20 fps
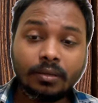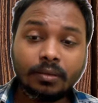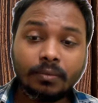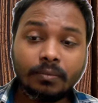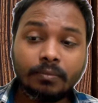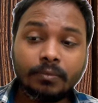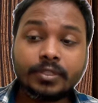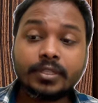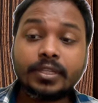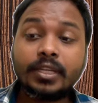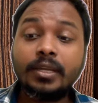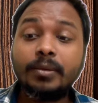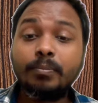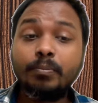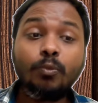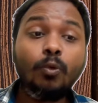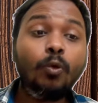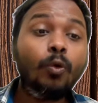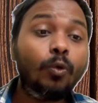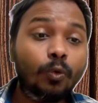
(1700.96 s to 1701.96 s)
see
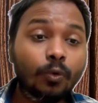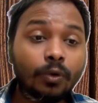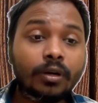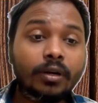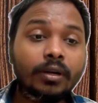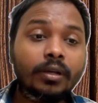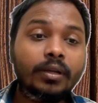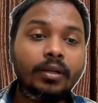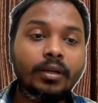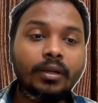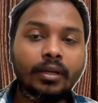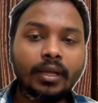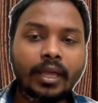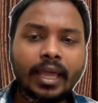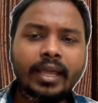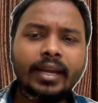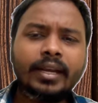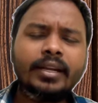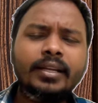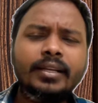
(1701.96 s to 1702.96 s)
more
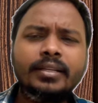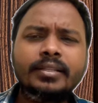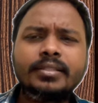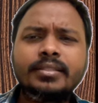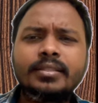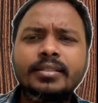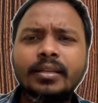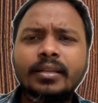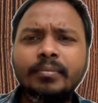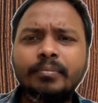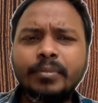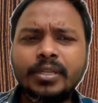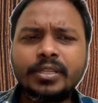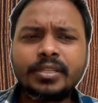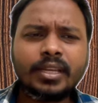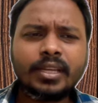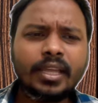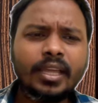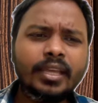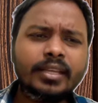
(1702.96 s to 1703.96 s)
errors,
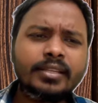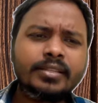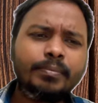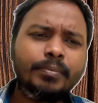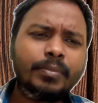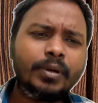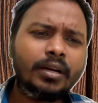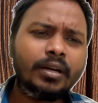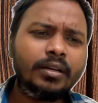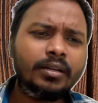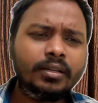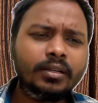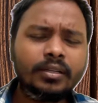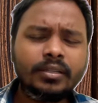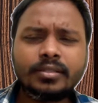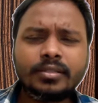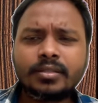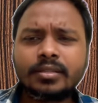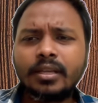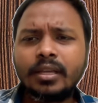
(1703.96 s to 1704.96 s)
mistakes,
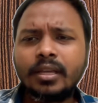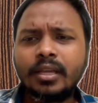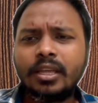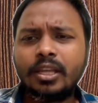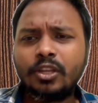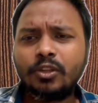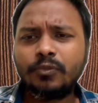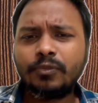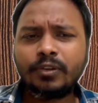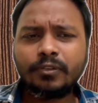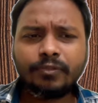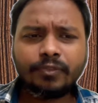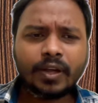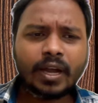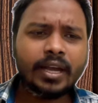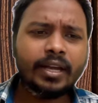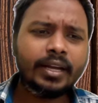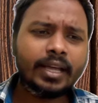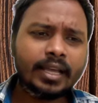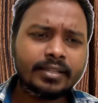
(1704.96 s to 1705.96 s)
blunders you will
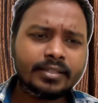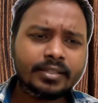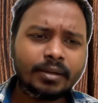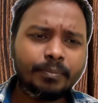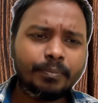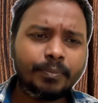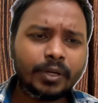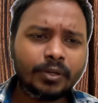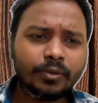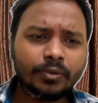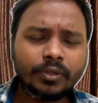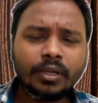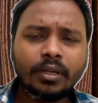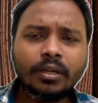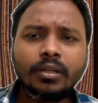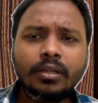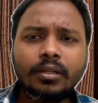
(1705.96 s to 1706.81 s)
find as compared to the